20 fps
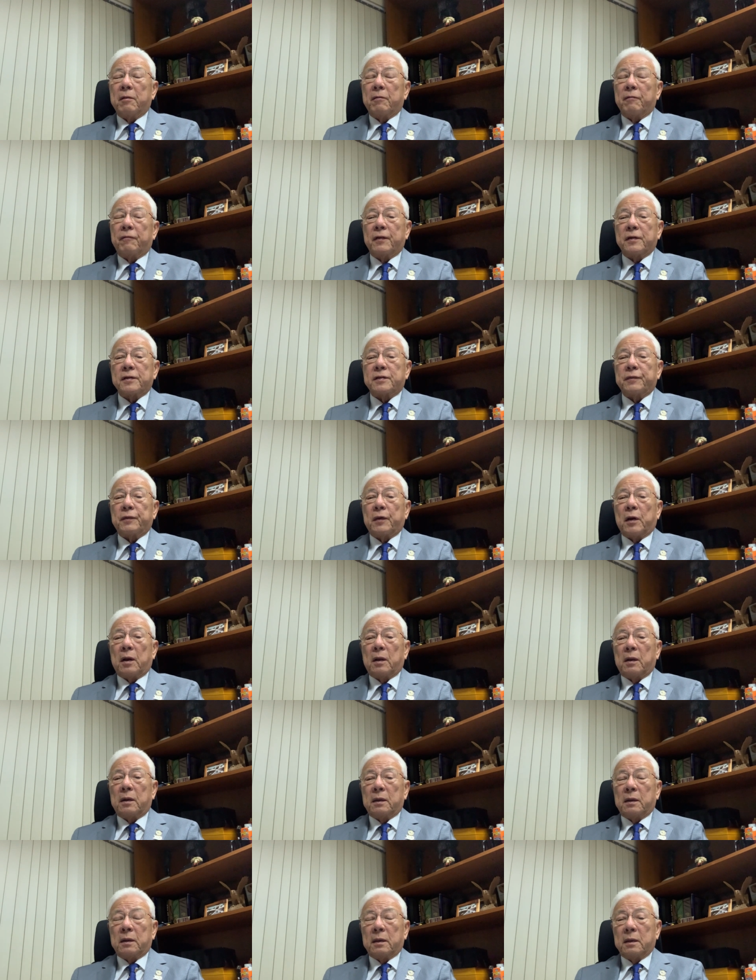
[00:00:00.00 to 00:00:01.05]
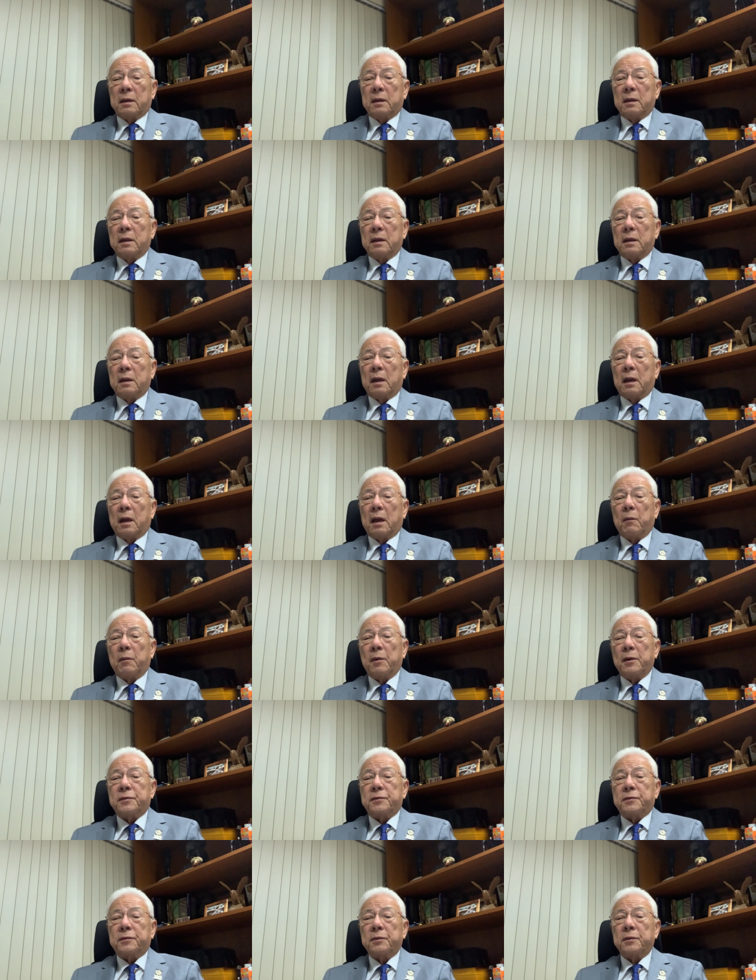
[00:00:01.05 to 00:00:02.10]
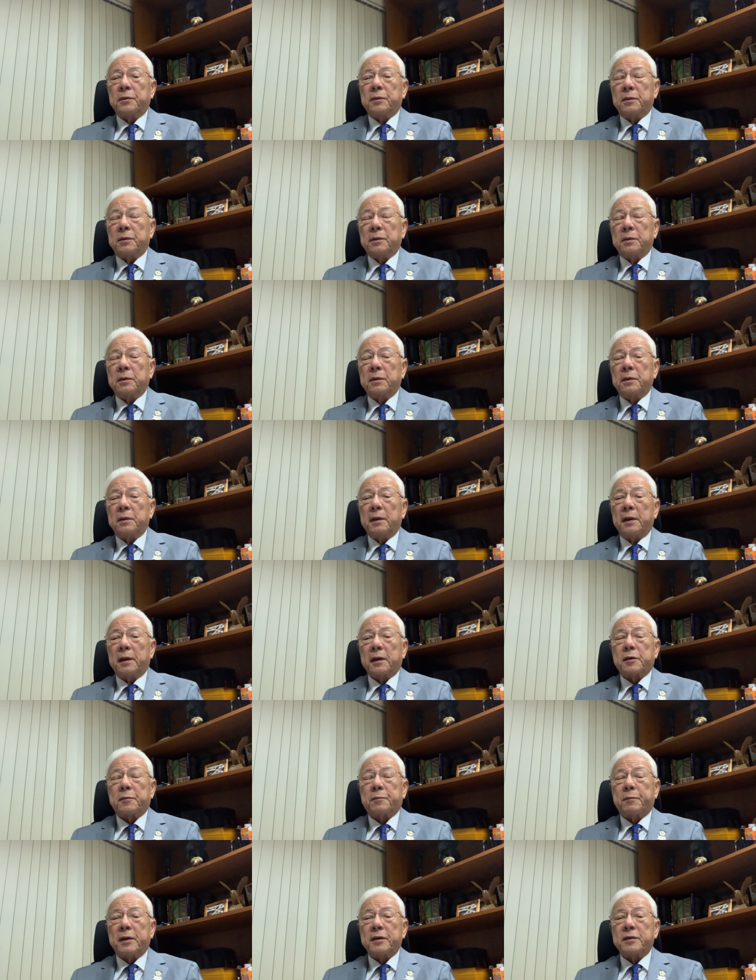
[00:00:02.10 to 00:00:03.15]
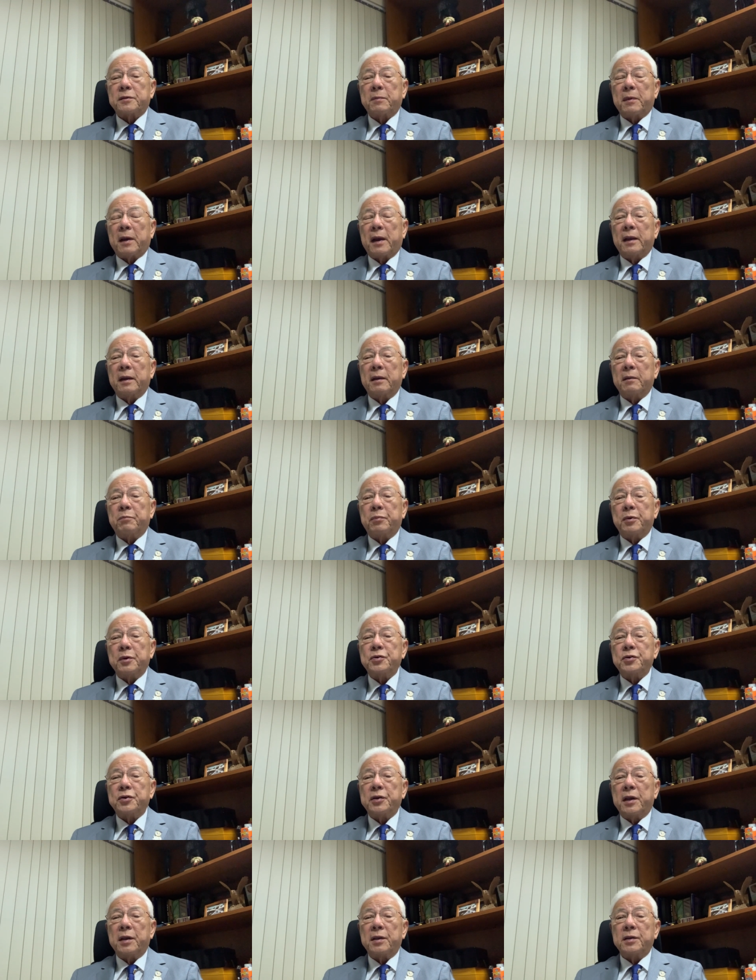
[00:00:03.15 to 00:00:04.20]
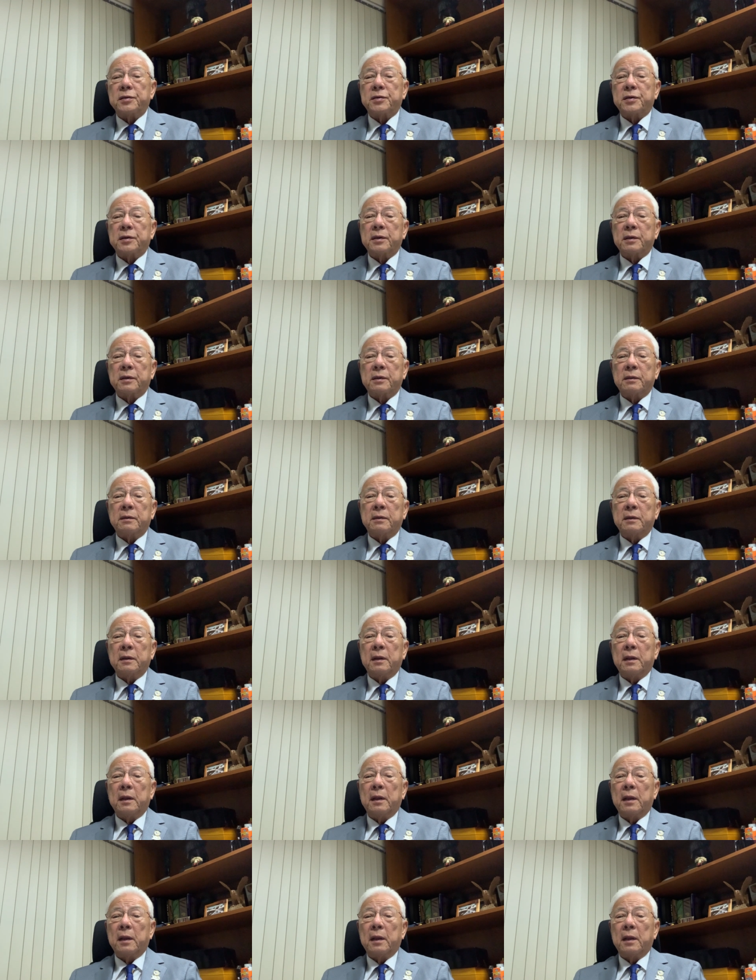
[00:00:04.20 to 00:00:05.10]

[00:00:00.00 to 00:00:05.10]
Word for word: First of all, I wish to express my appreciation